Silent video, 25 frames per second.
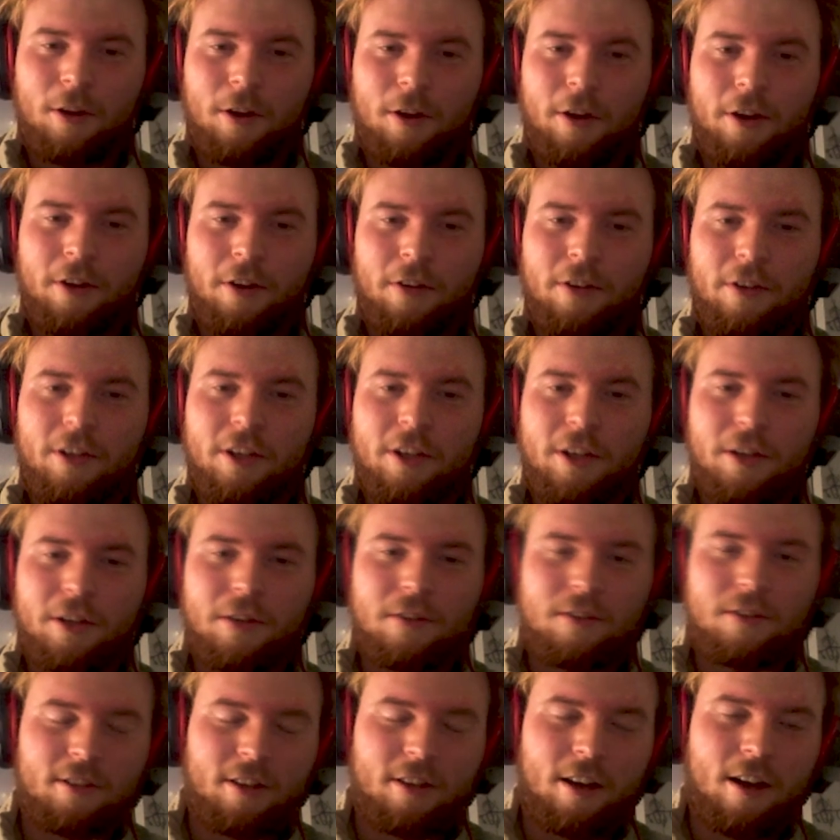I heard on the
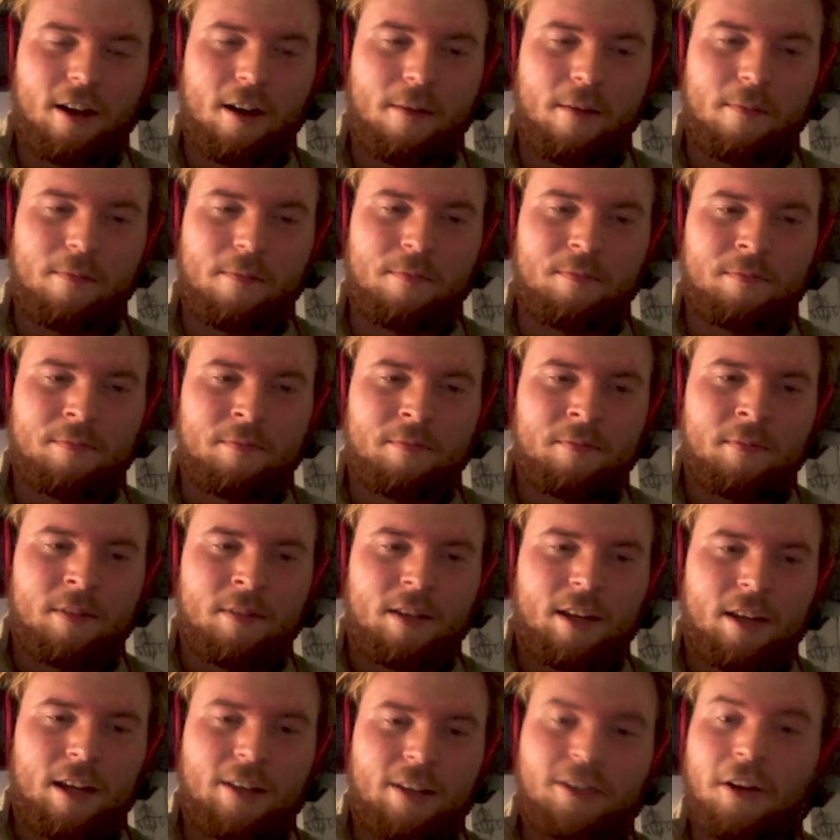news.
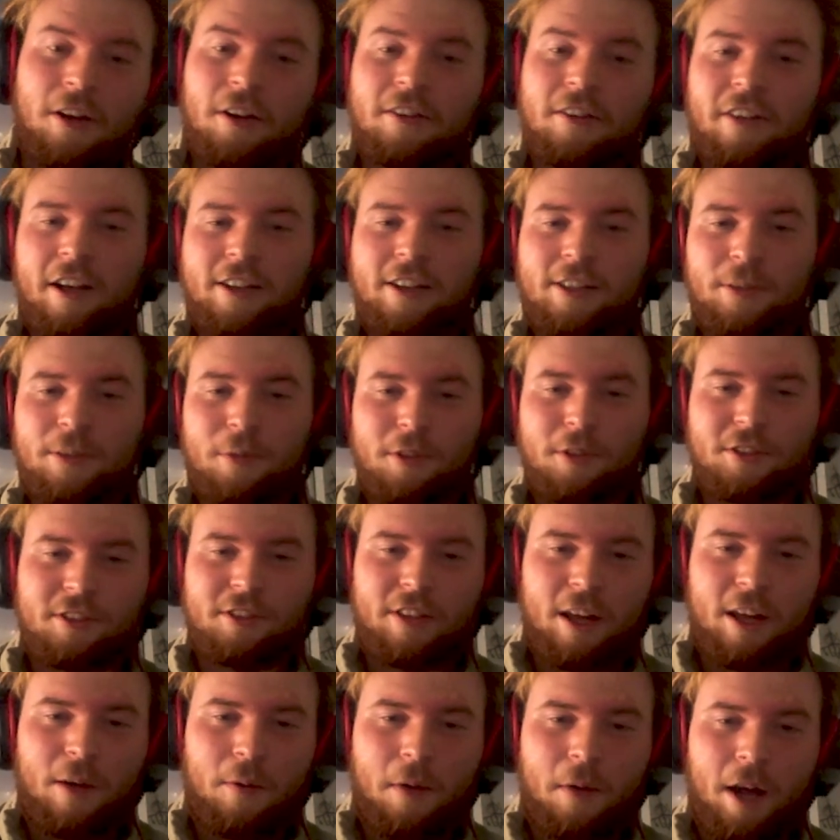It turned out it
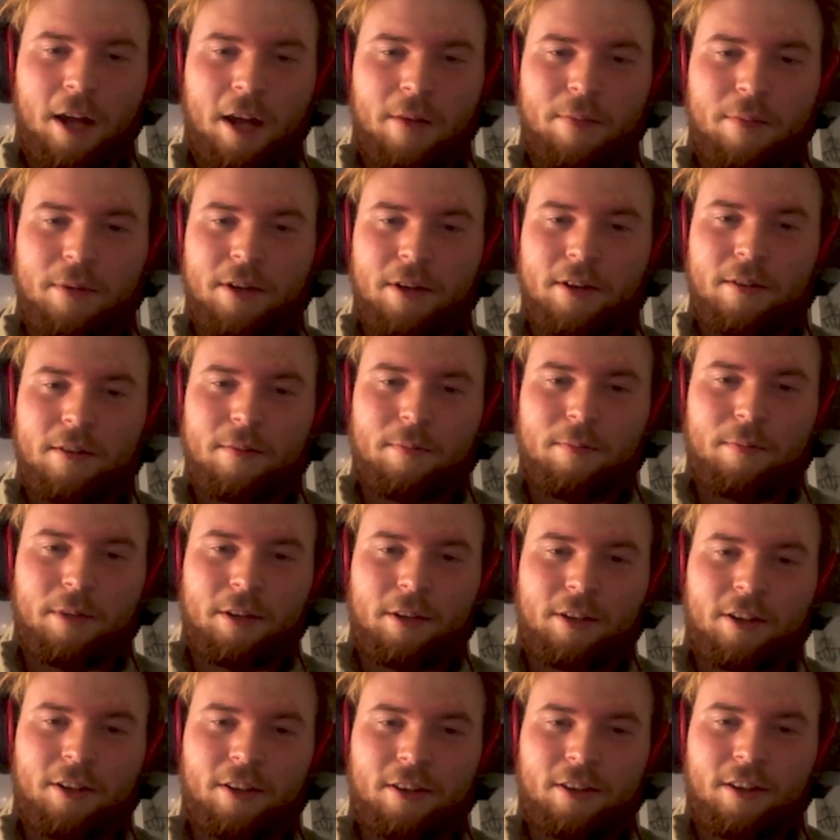wasn't that way, but
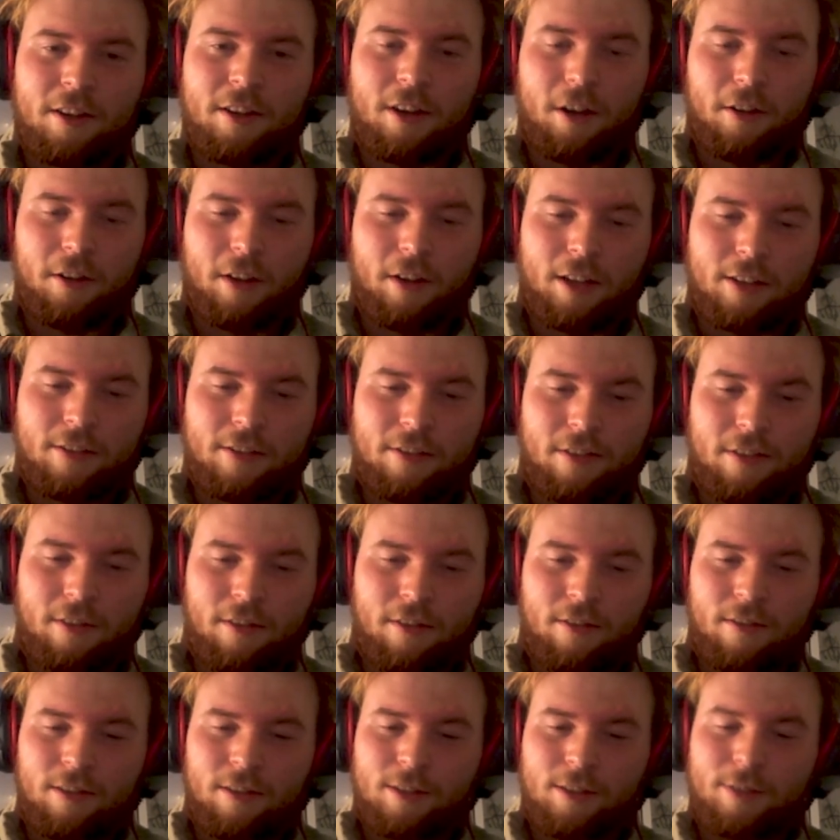you know, that,
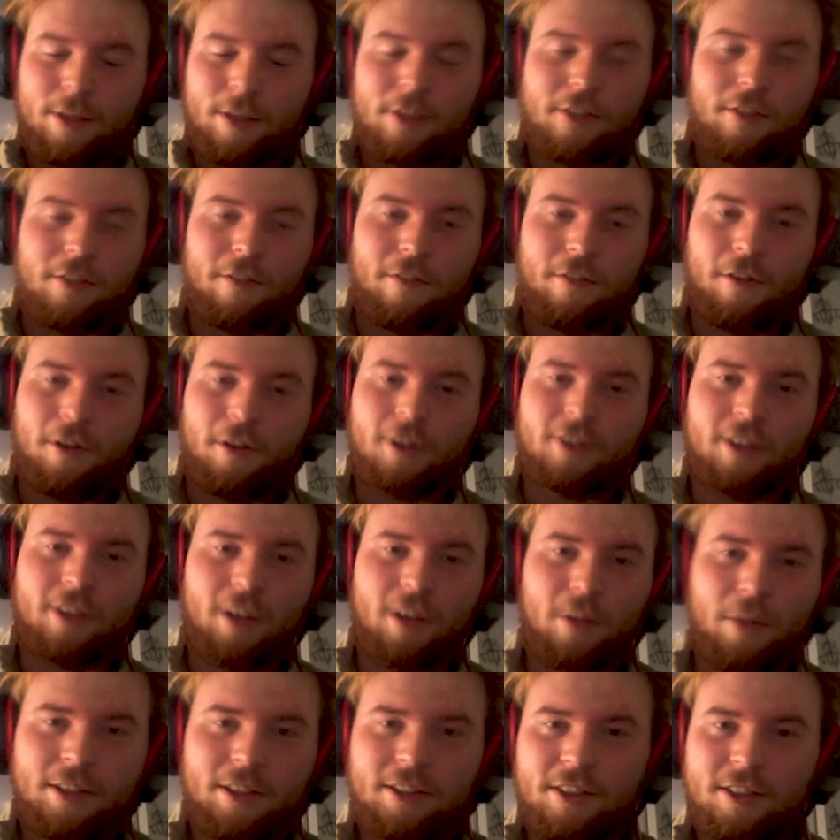especially the first
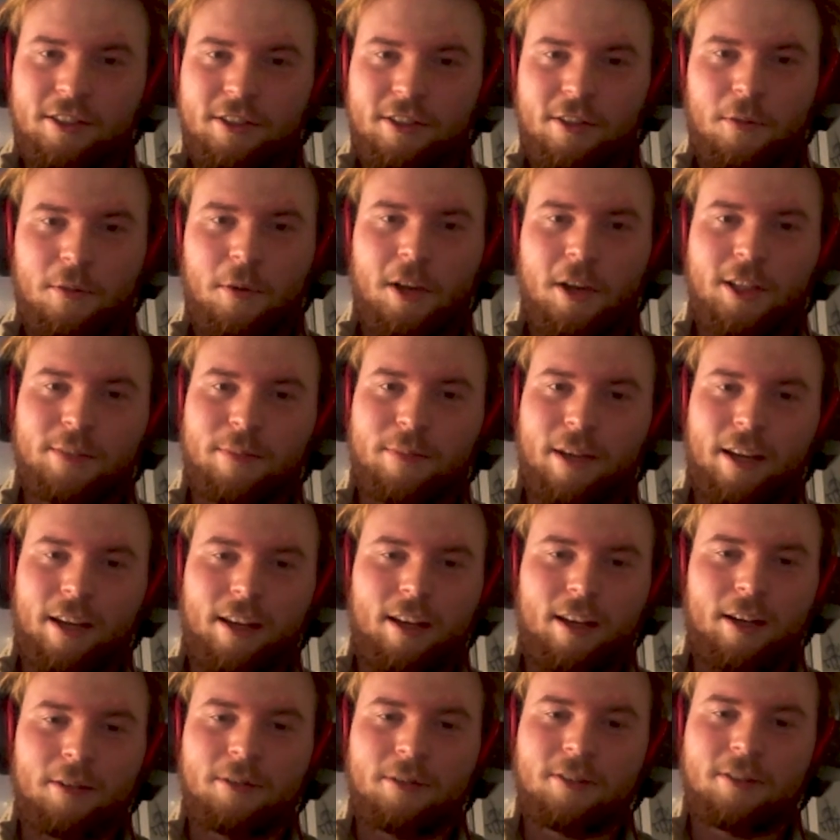day I went into the West
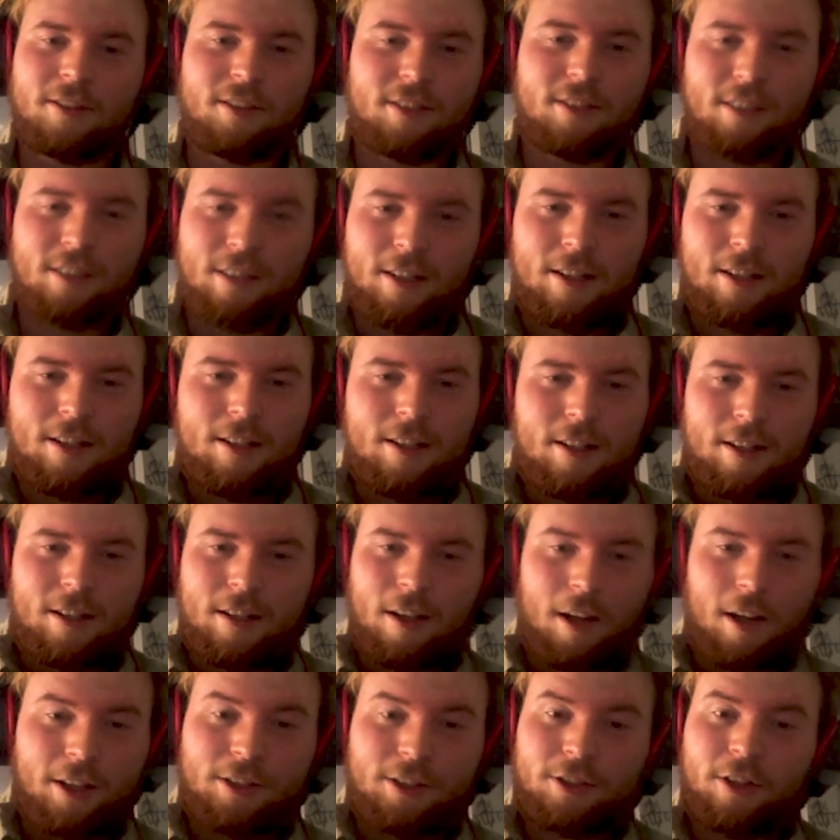Bank, I was
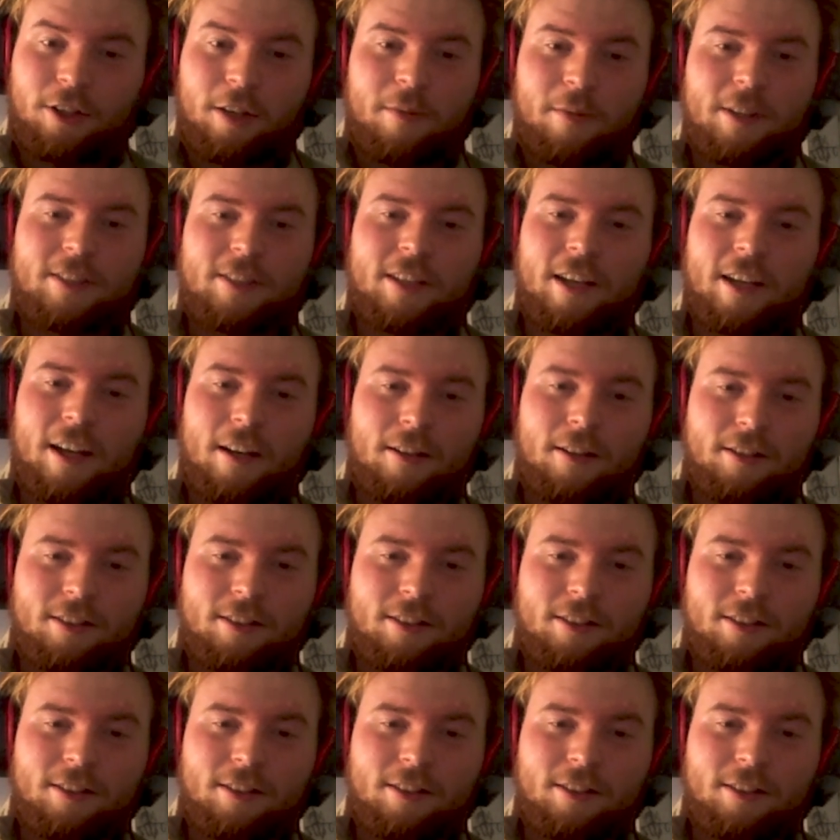extremely scared.